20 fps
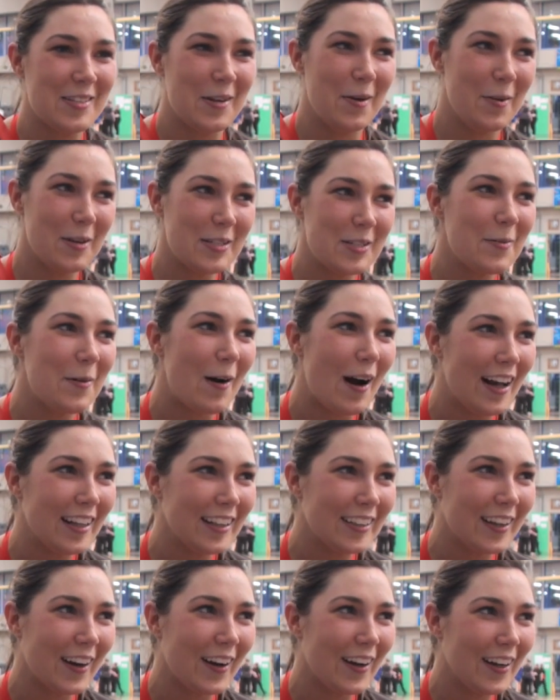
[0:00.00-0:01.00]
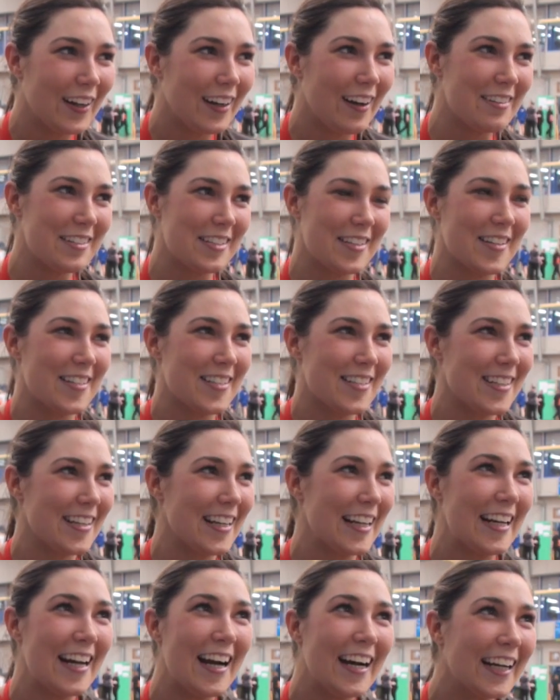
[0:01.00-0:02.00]
so it was a while ago. I was just a
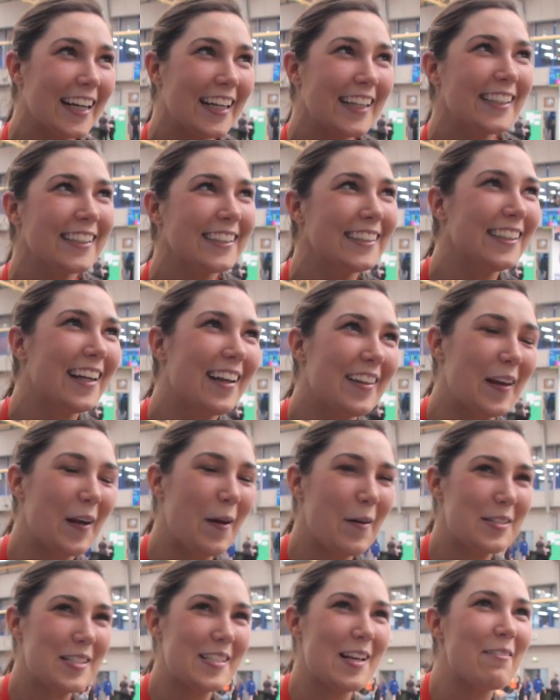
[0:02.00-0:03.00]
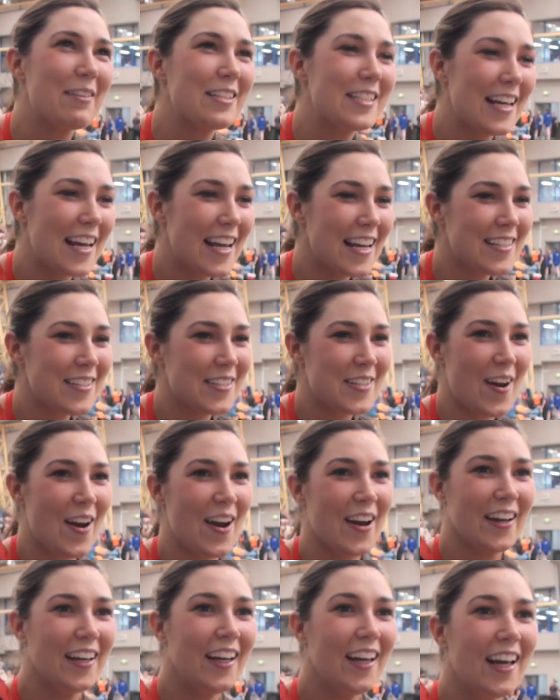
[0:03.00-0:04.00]
youngin. I think I was 17, so
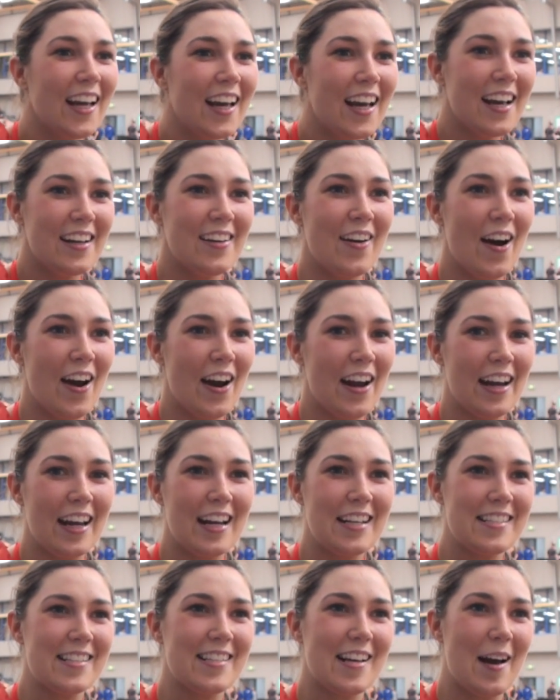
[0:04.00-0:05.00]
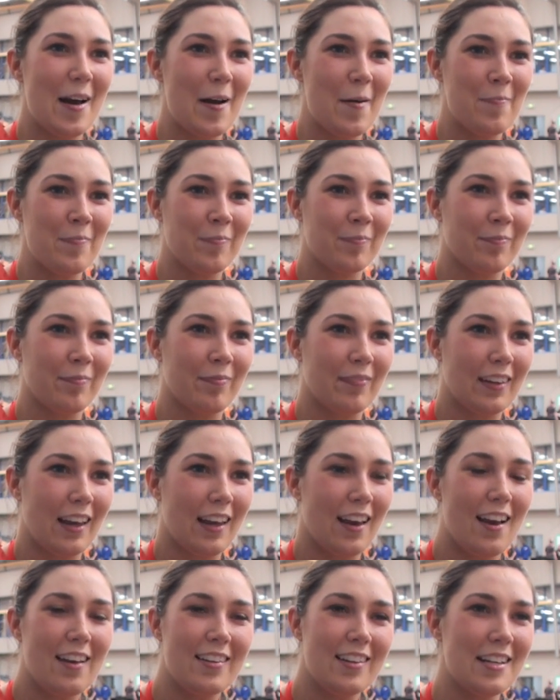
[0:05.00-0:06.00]
no, um,
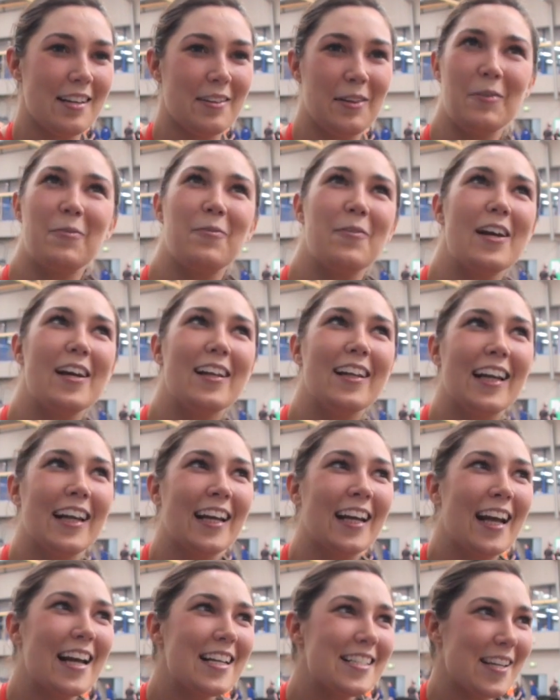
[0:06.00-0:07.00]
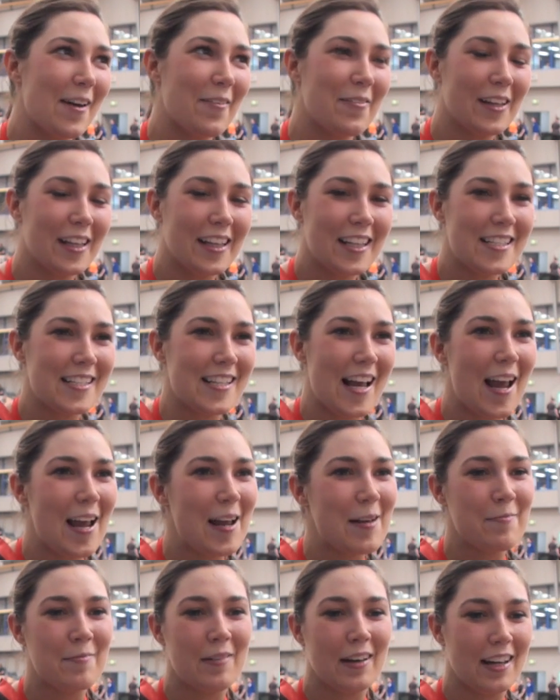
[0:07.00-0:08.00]
the, the feeling is definitely the
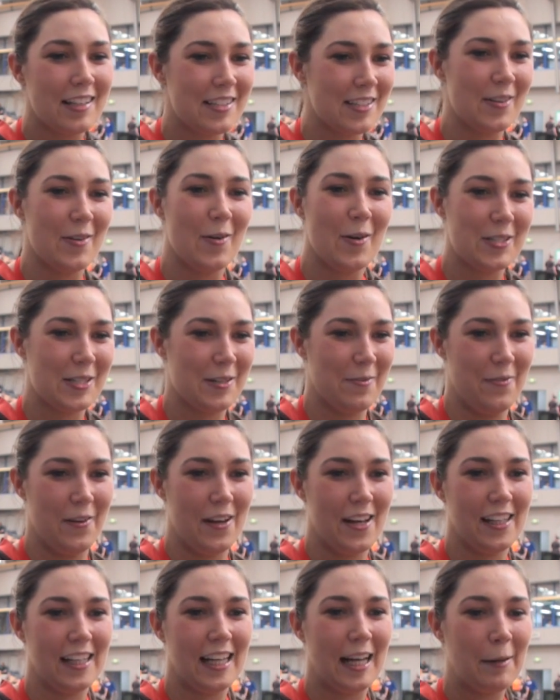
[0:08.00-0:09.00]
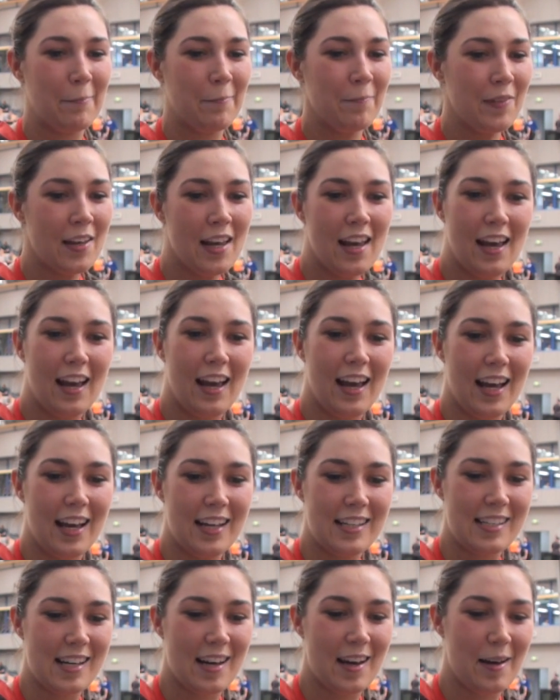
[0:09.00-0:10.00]
same. It's an awesome feeling,
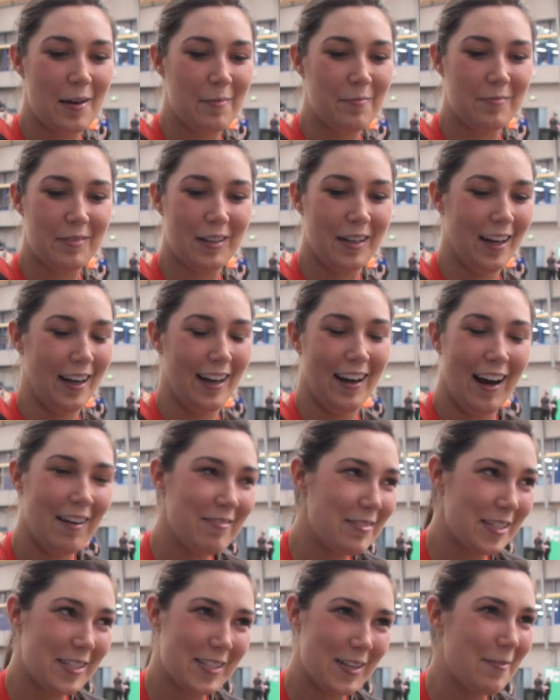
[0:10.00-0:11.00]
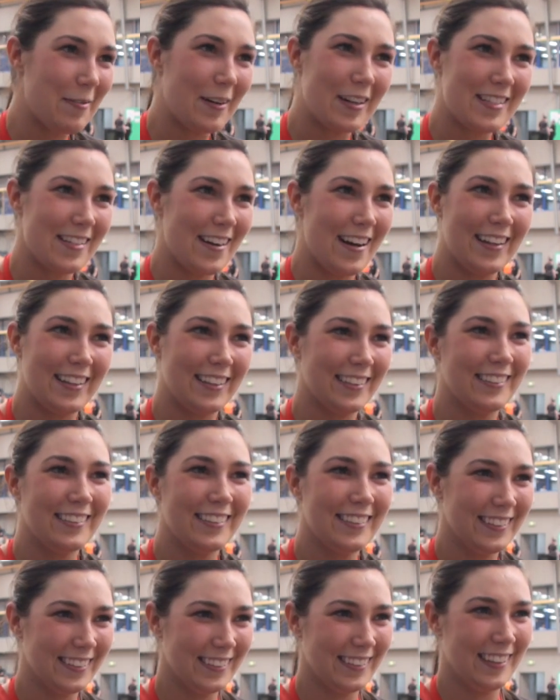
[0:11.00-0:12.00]
and um, yeah, I'm just super excited.
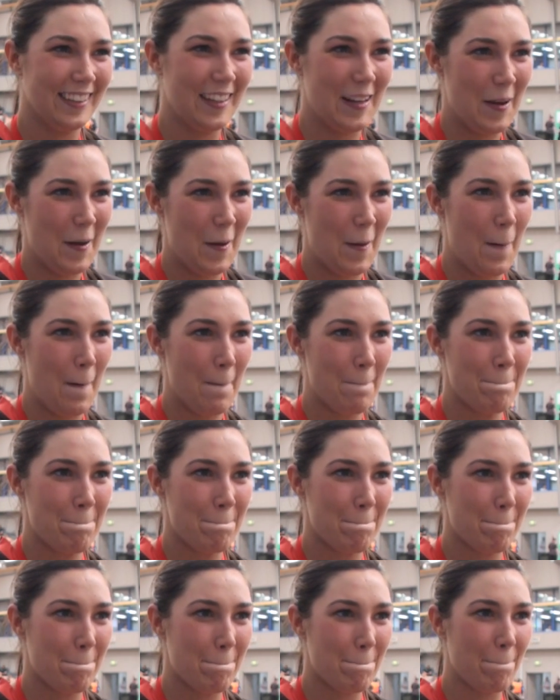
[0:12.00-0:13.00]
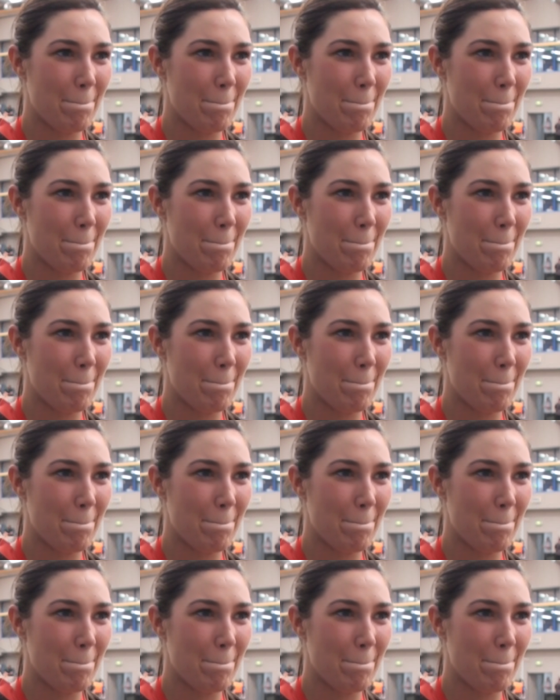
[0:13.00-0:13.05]
And just uh,